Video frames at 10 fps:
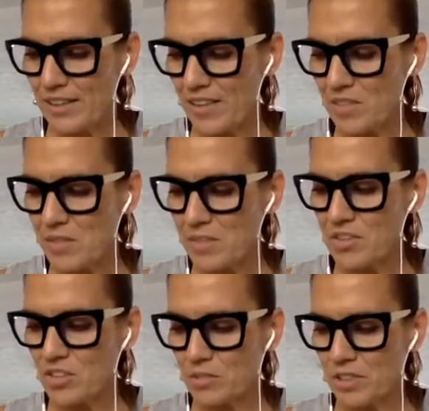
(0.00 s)
At the
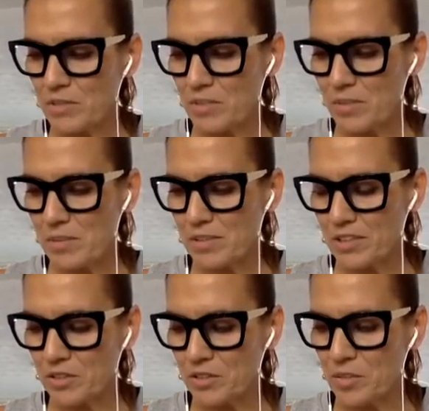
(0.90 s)
moment, you're working with people
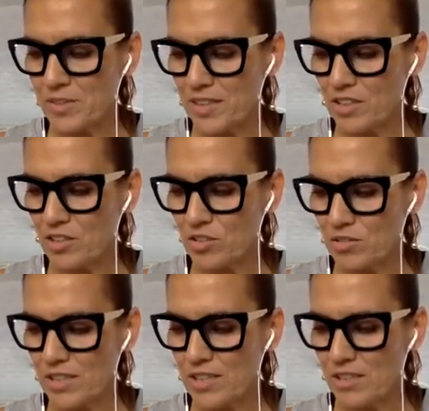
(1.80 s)
in groups. Are you
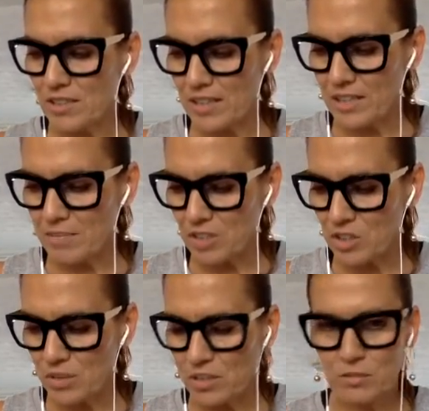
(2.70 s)
doing much
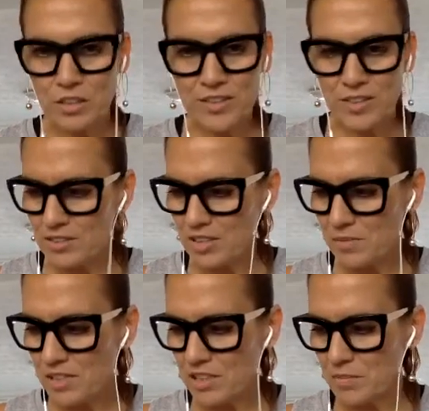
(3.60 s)
one-on-one work? So tell
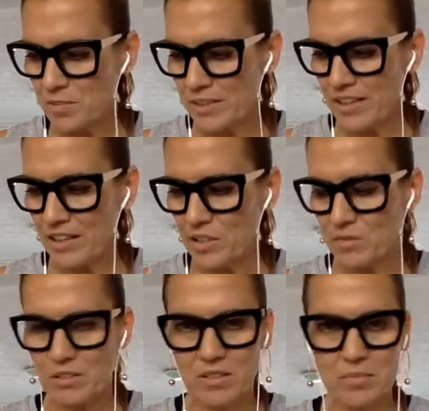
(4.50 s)
me a little bit about how you
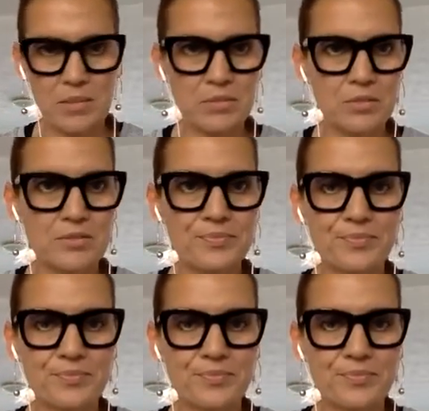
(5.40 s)
work with people.